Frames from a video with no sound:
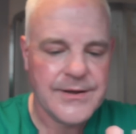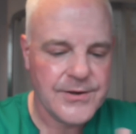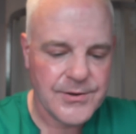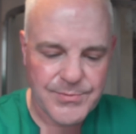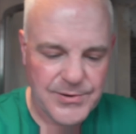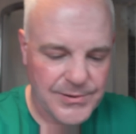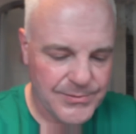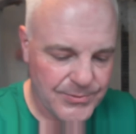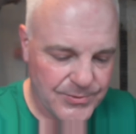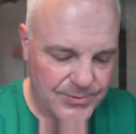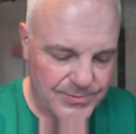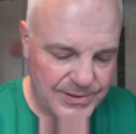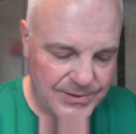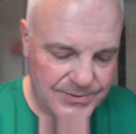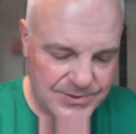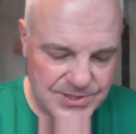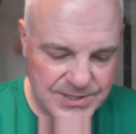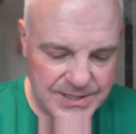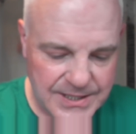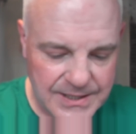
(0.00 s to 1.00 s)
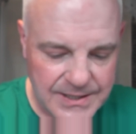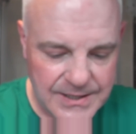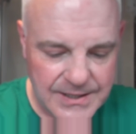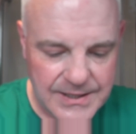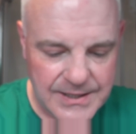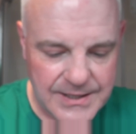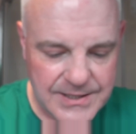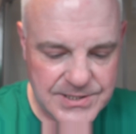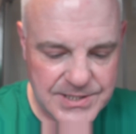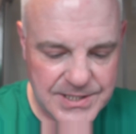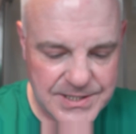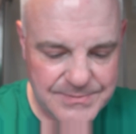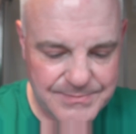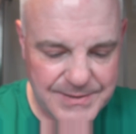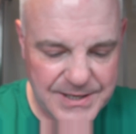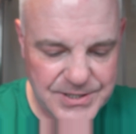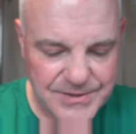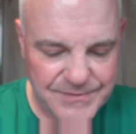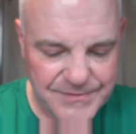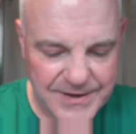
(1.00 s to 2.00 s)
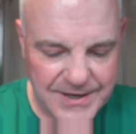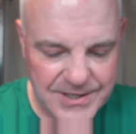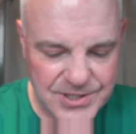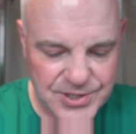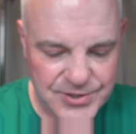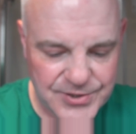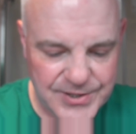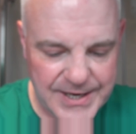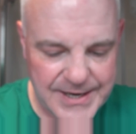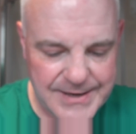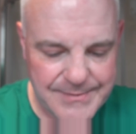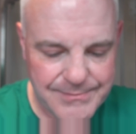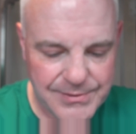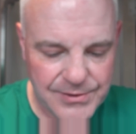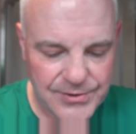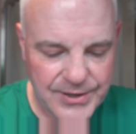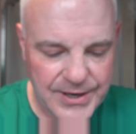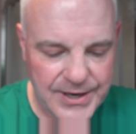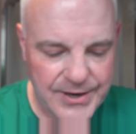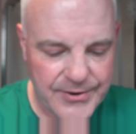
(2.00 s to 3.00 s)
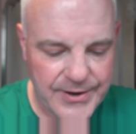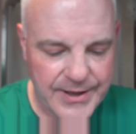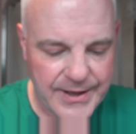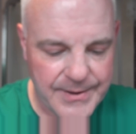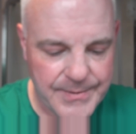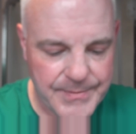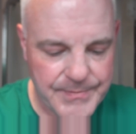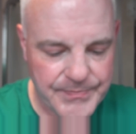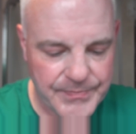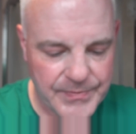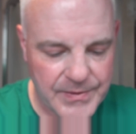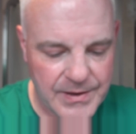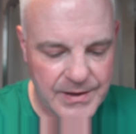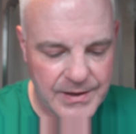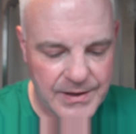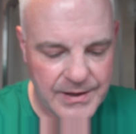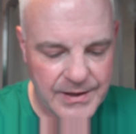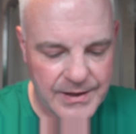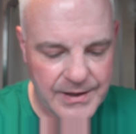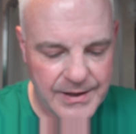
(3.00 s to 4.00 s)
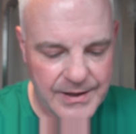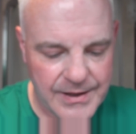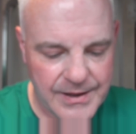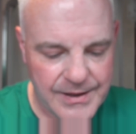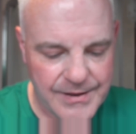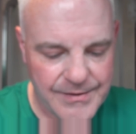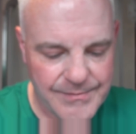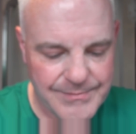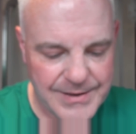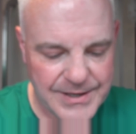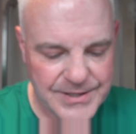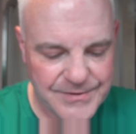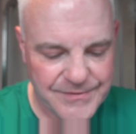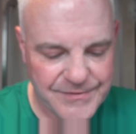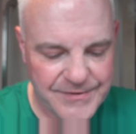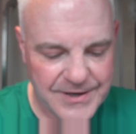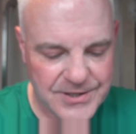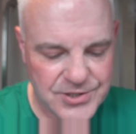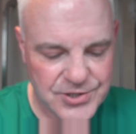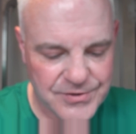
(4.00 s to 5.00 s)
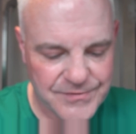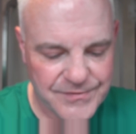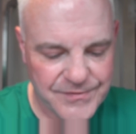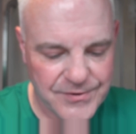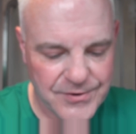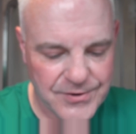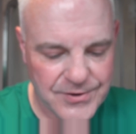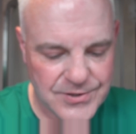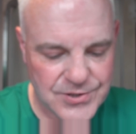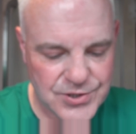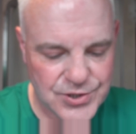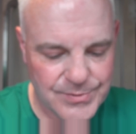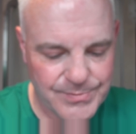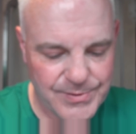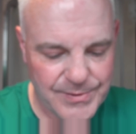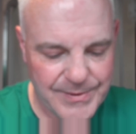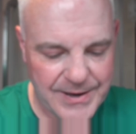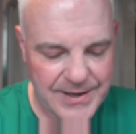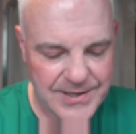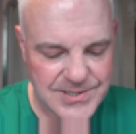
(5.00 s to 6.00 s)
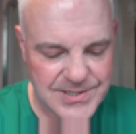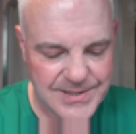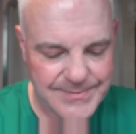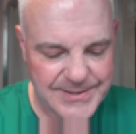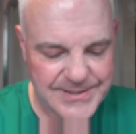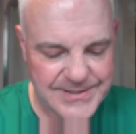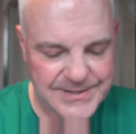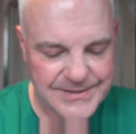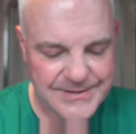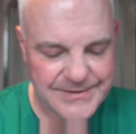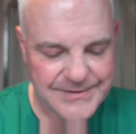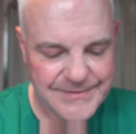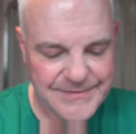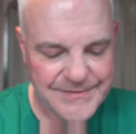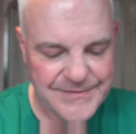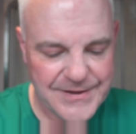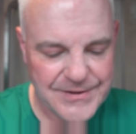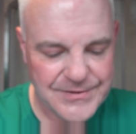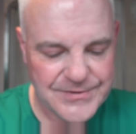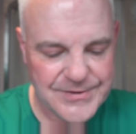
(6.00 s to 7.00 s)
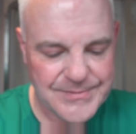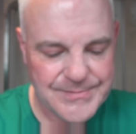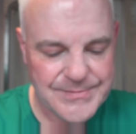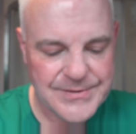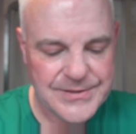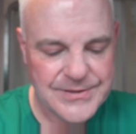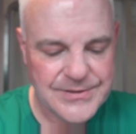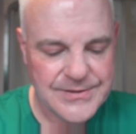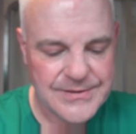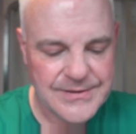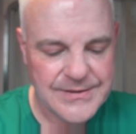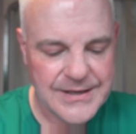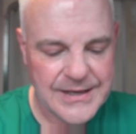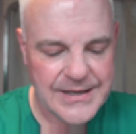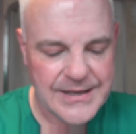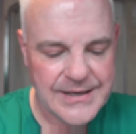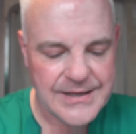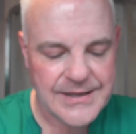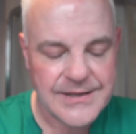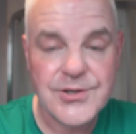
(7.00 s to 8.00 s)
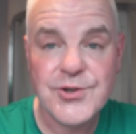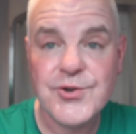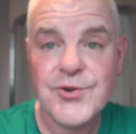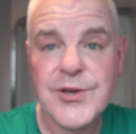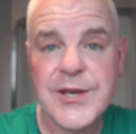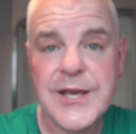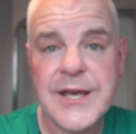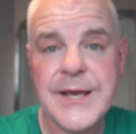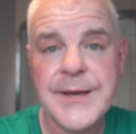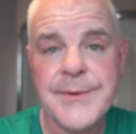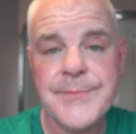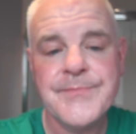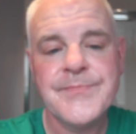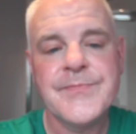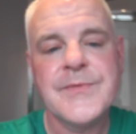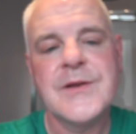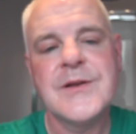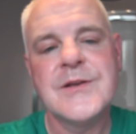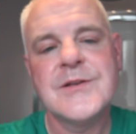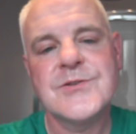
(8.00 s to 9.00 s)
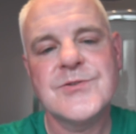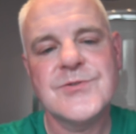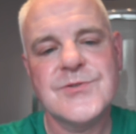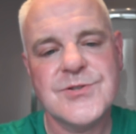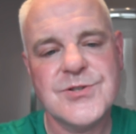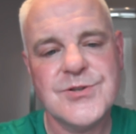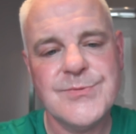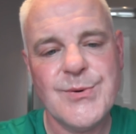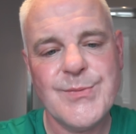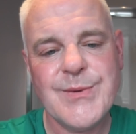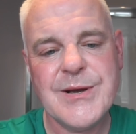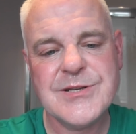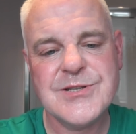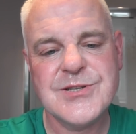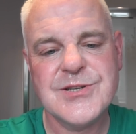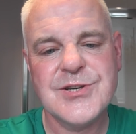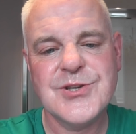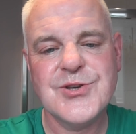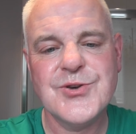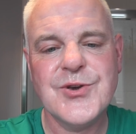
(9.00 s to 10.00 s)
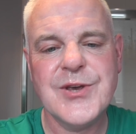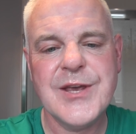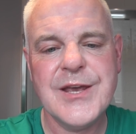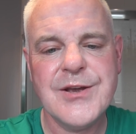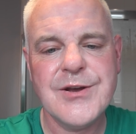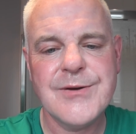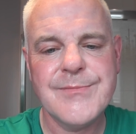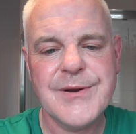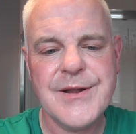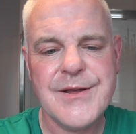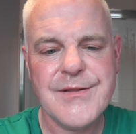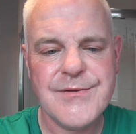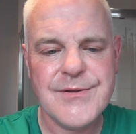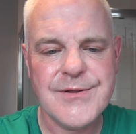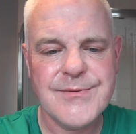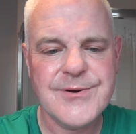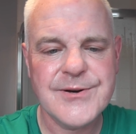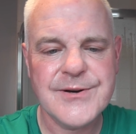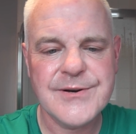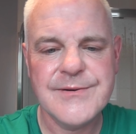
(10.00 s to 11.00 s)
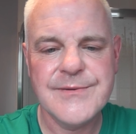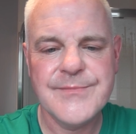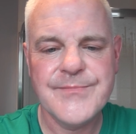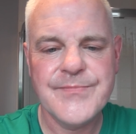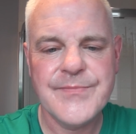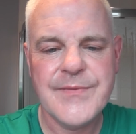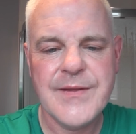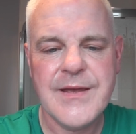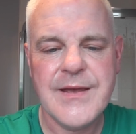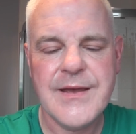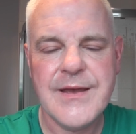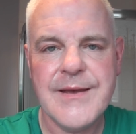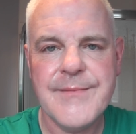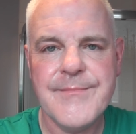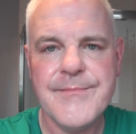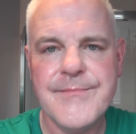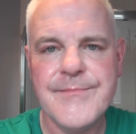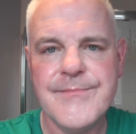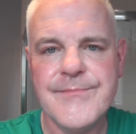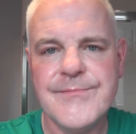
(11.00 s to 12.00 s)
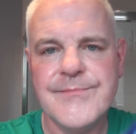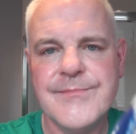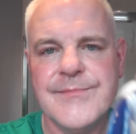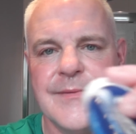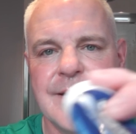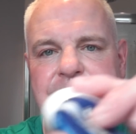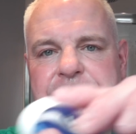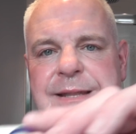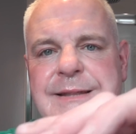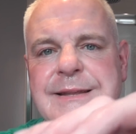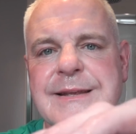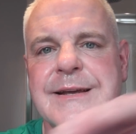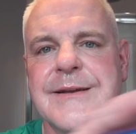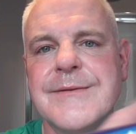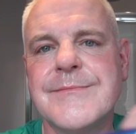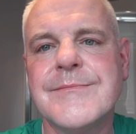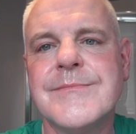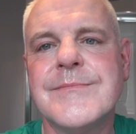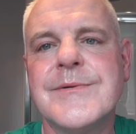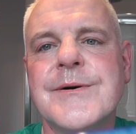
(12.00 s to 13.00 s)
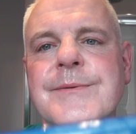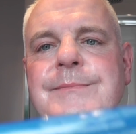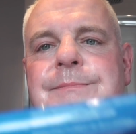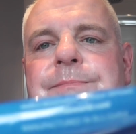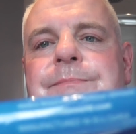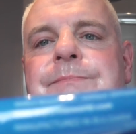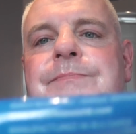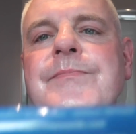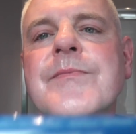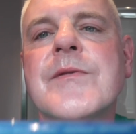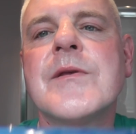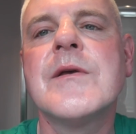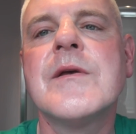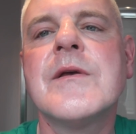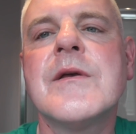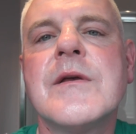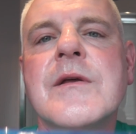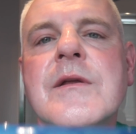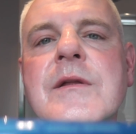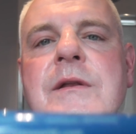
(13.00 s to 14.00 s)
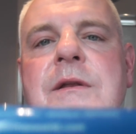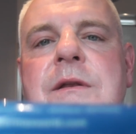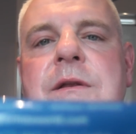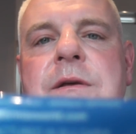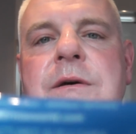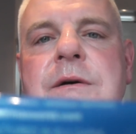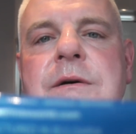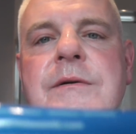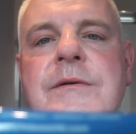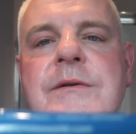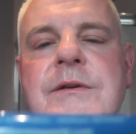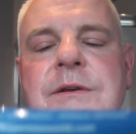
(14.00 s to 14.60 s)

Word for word: you probably won't be able to see it, it says manufactured in Bulgaria, uh, manufactured for Supermax Limited, Feltham, uh, UK. So Supermax is a UK company, I thought they were um, Indian, but no,